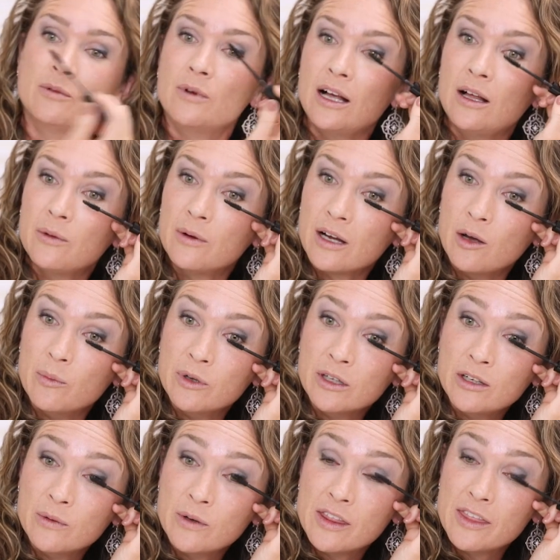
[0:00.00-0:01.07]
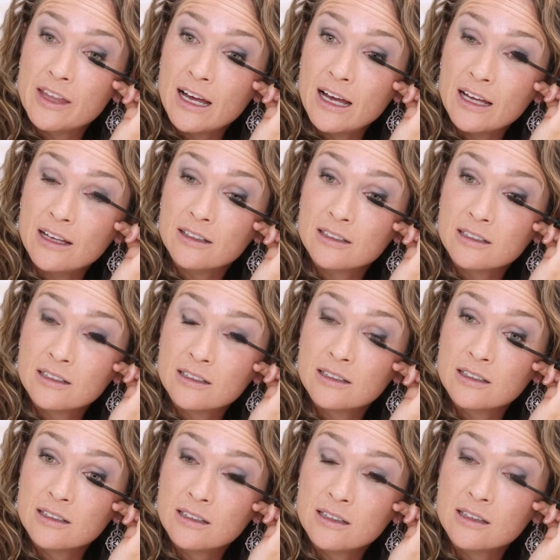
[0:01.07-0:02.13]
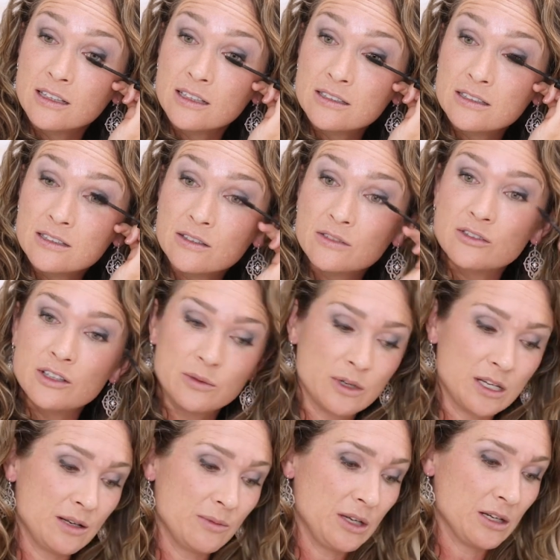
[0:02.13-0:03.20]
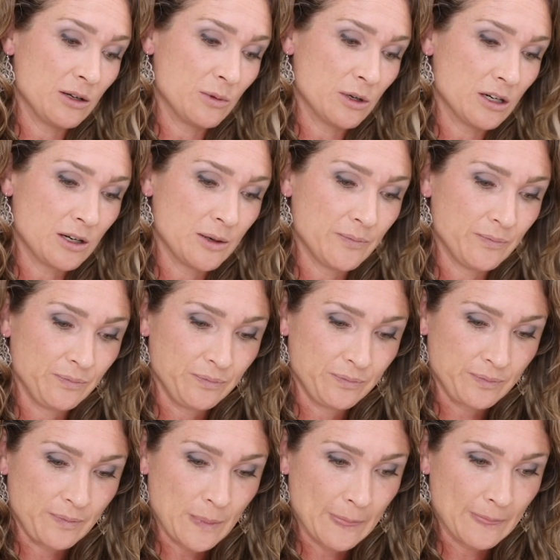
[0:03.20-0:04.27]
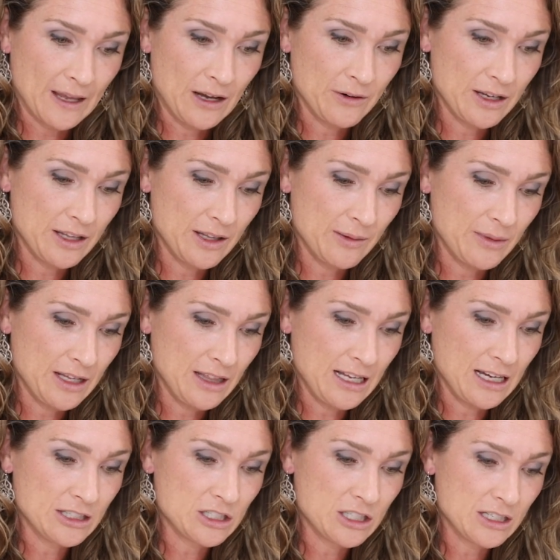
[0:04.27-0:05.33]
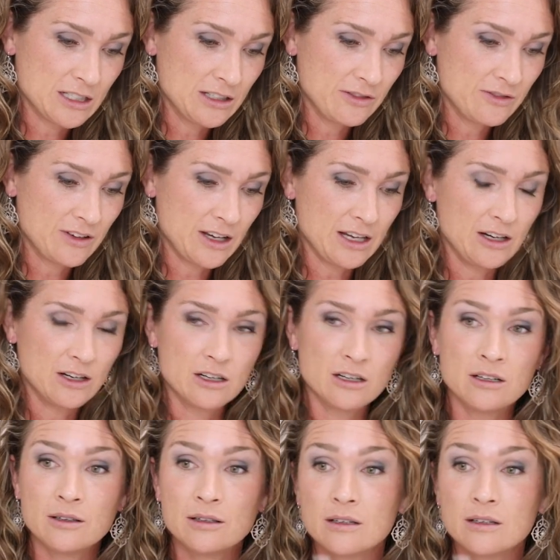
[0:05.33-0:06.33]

Well, we're helping you with that. This is a fun way to make it work. Okay, then my lash definer.